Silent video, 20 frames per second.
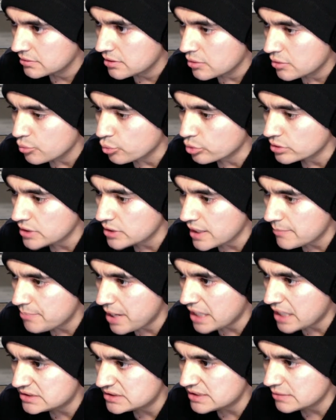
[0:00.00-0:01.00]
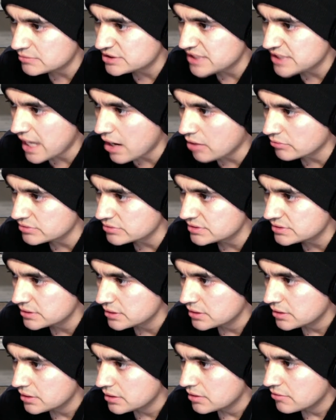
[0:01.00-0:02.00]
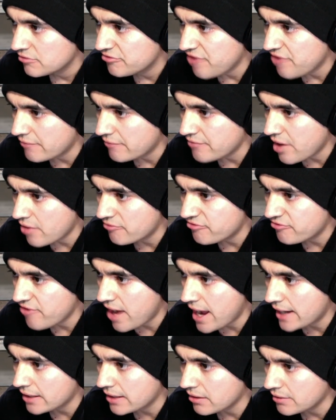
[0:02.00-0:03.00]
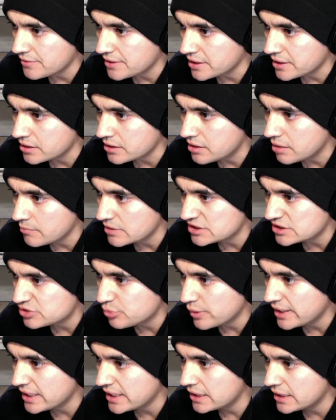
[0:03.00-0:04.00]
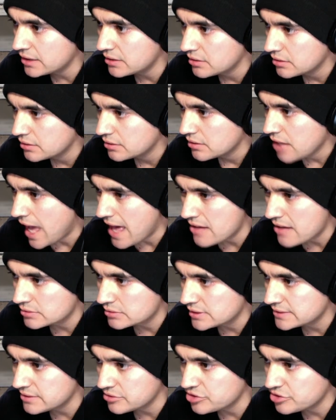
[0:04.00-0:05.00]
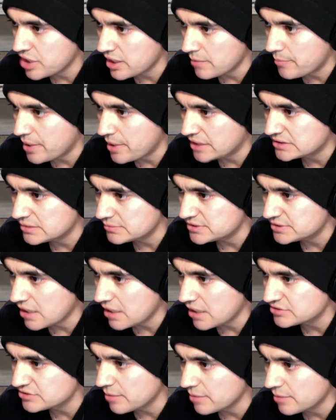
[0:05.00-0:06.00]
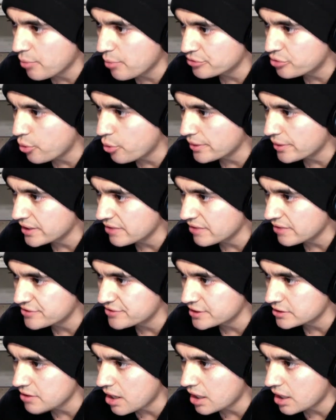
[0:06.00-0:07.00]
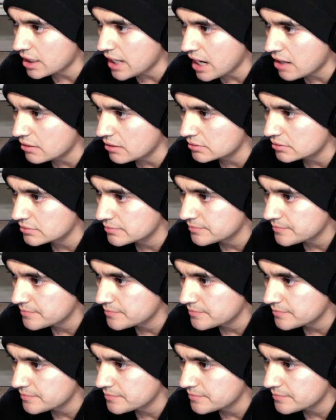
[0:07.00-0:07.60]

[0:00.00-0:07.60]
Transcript: Will they pace themselves? 5-round fight. Are they going to come in swinging? I don't think they're trying to pace themselves. They're both going in for the knockout.